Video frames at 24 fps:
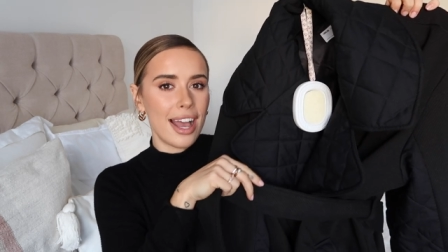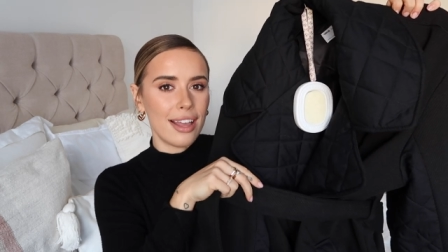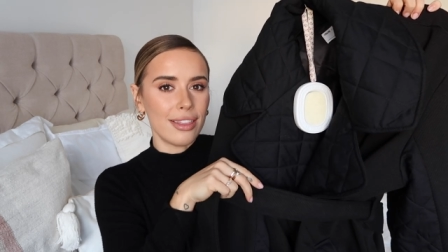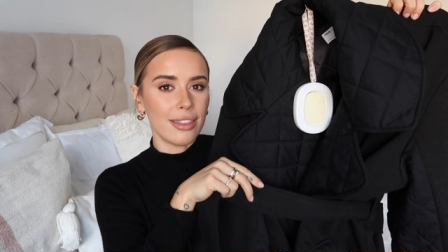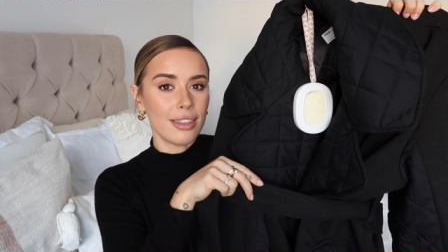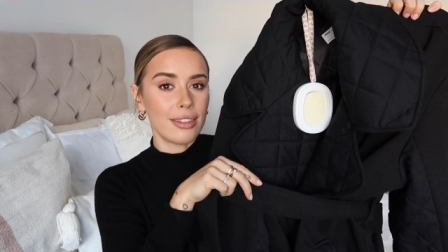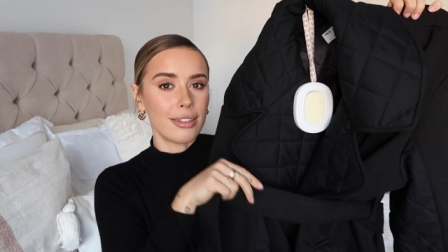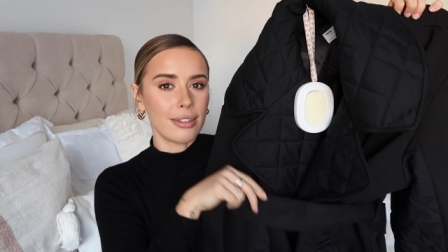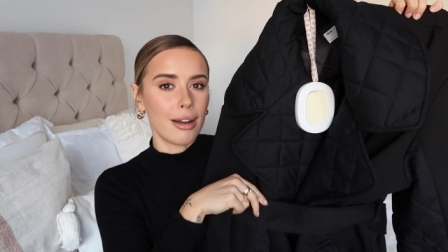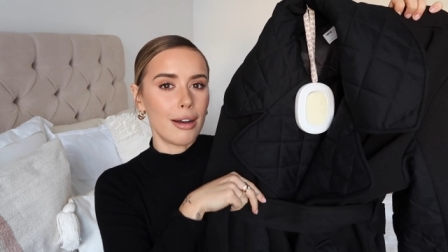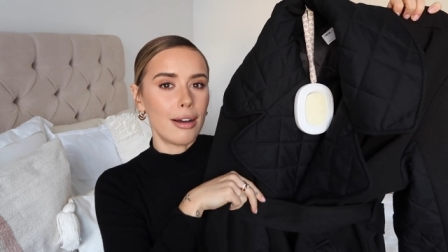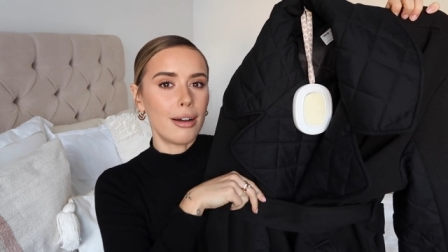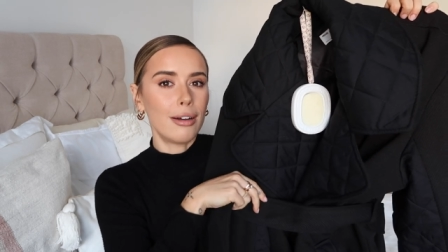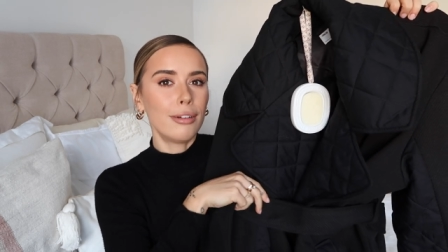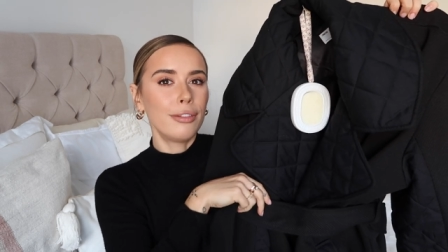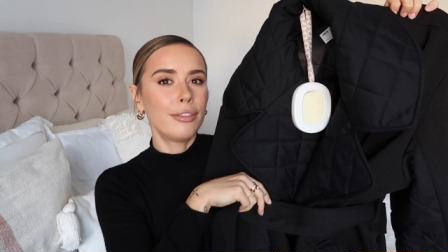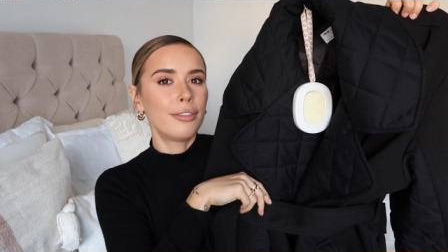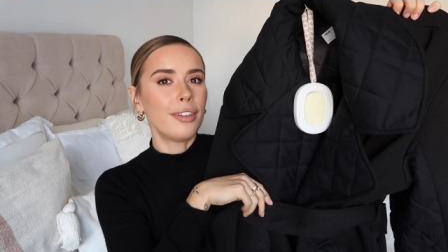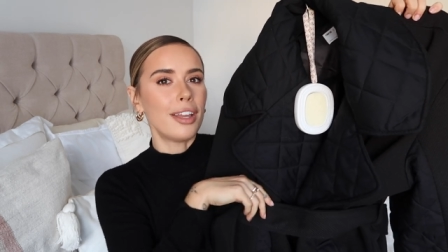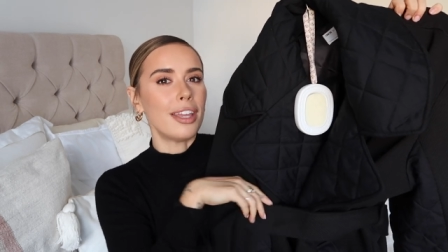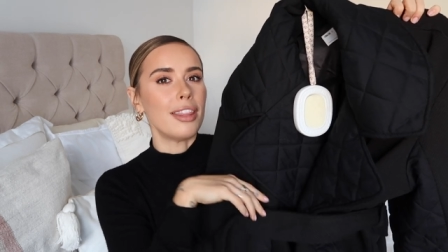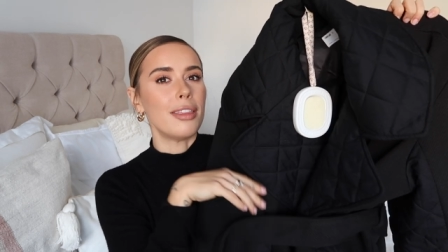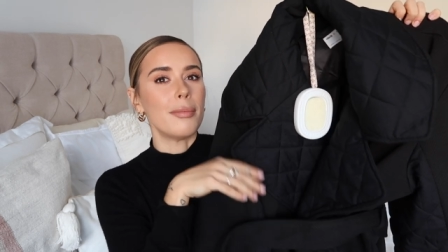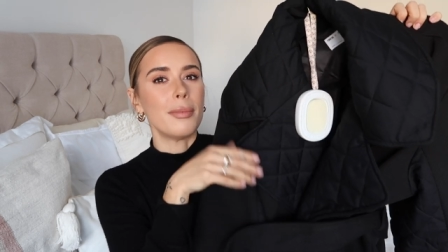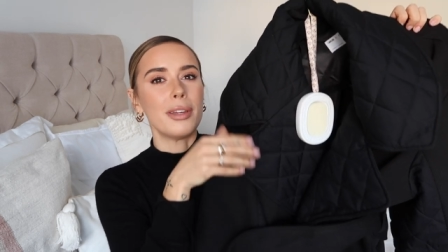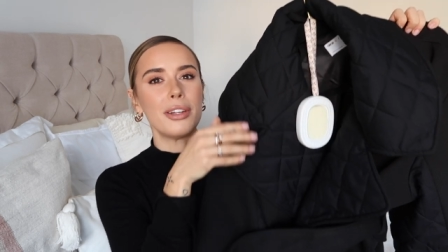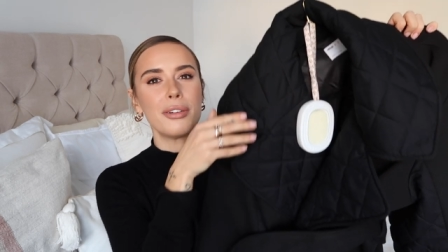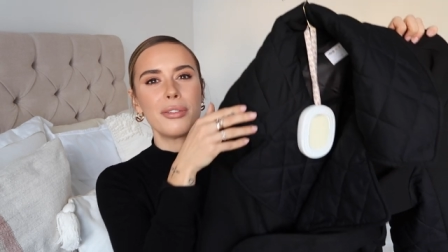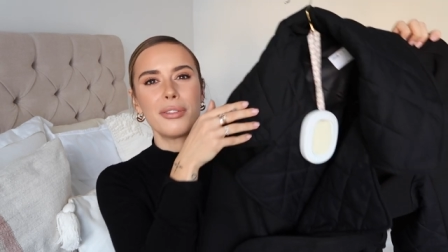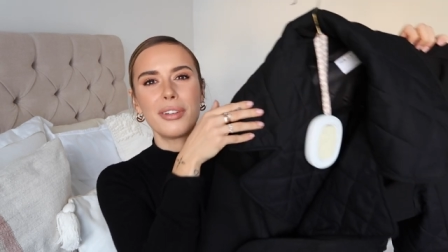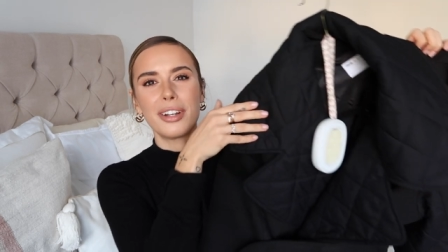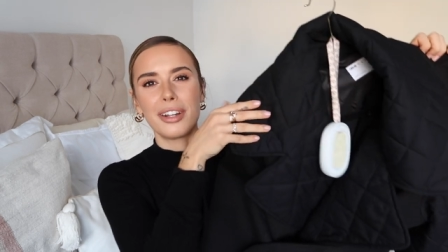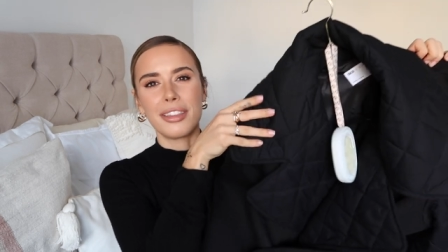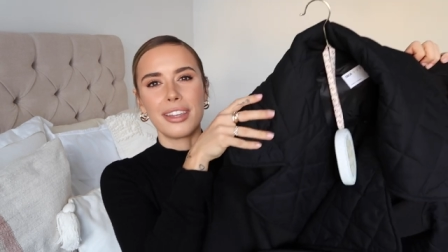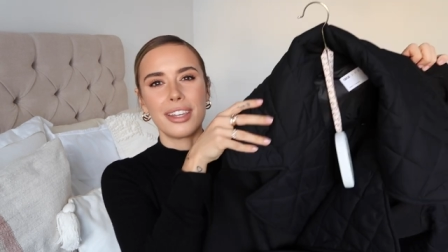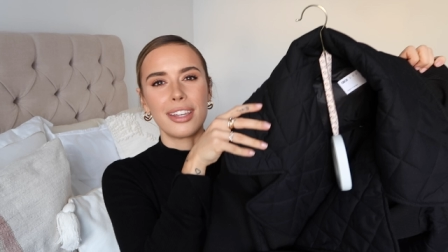and the scarf in the
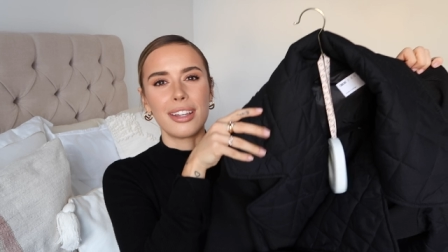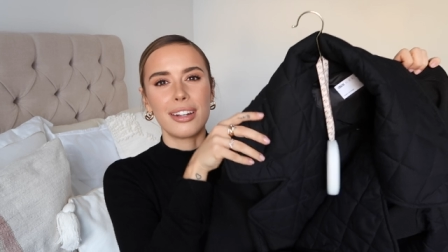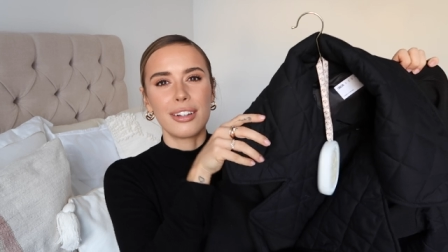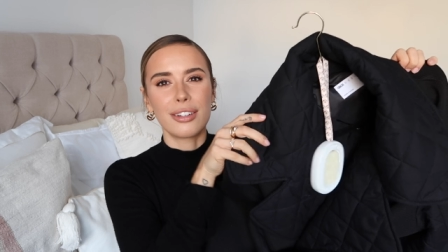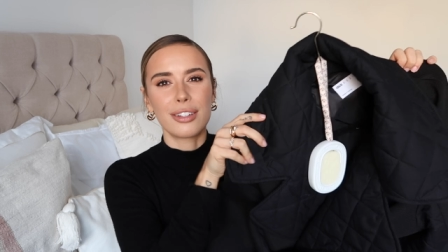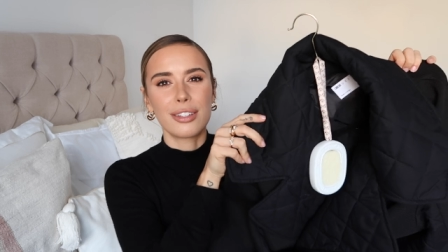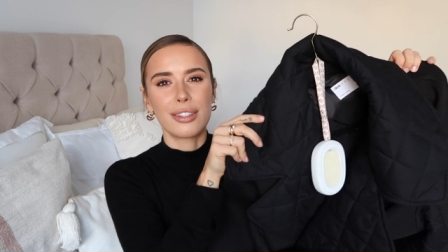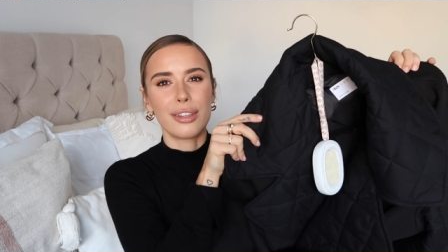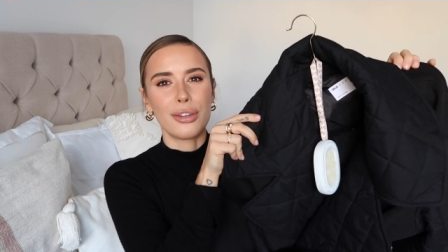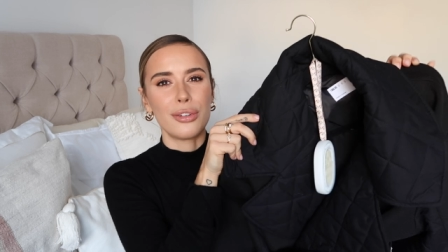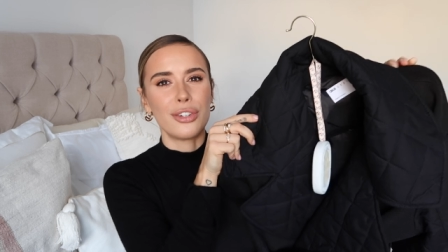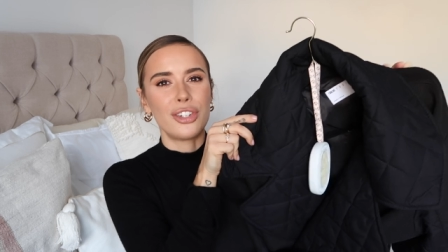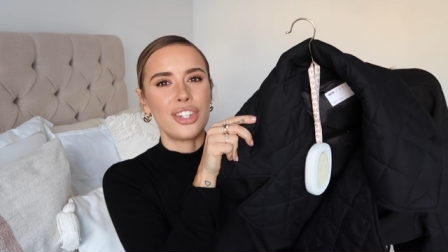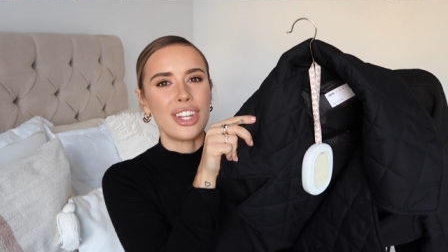middle and I think it looks so